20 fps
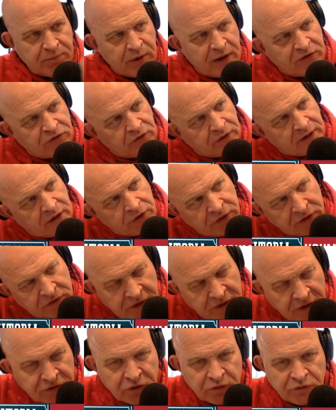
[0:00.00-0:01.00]
bracelet here that
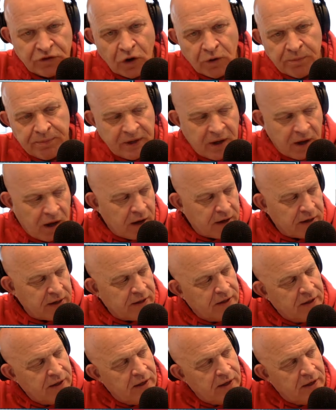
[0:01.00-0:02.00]
says Utopia on
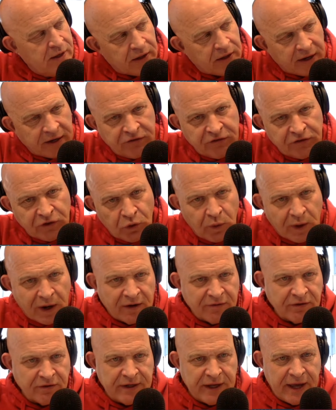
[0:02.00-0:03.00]
it that I still wear
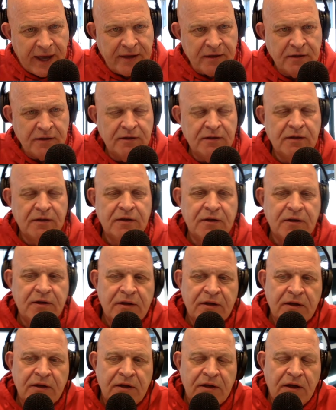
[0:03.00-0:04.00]
every day.
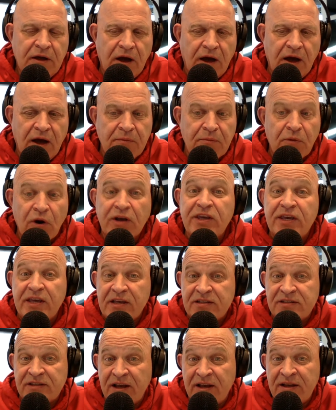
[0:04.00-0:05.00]

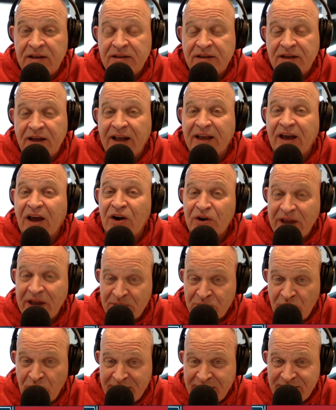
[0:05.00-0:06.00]
Marquisa, I got her
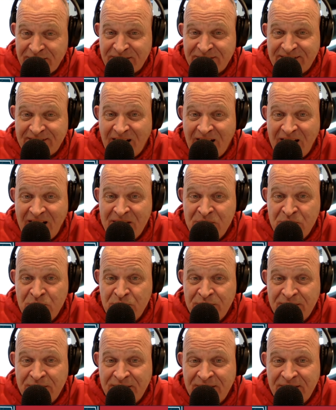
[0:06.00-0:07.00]
name right this time.
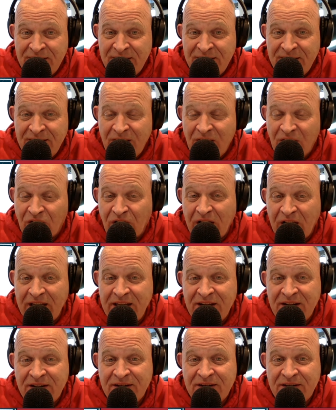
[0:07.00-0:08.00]
All
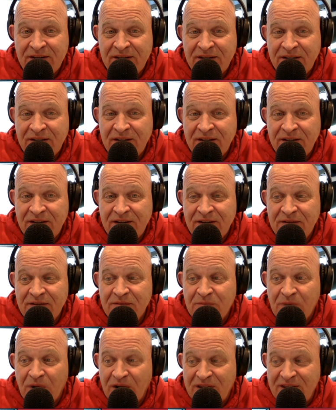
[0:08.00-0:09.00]
right,
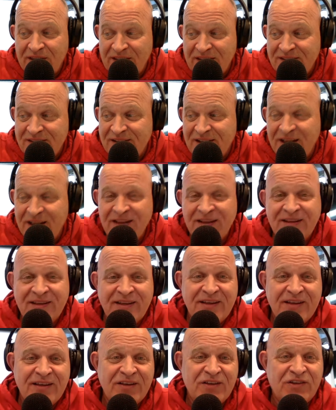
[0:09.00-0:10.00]
Marquisa.
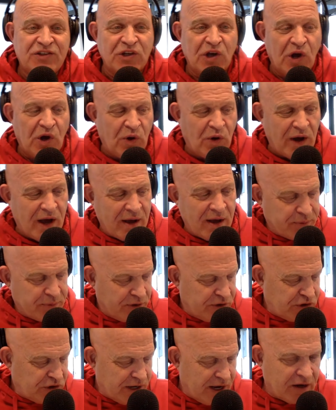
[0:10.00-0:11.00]
So
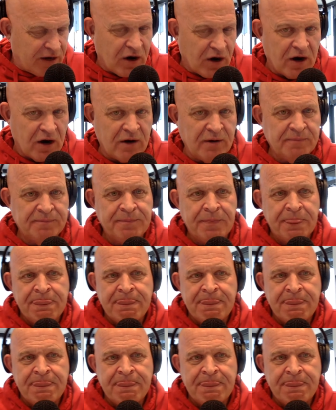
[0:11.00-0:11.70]
appreciate her.